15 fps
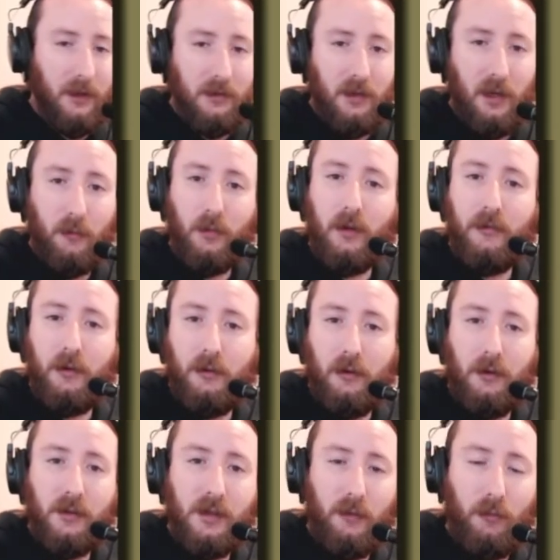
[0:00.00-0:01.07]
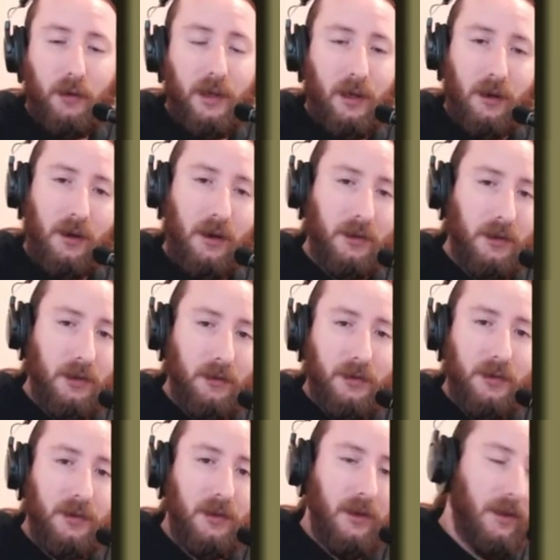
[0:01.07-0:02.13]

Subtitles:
there. But if you notice I'm playing octaves,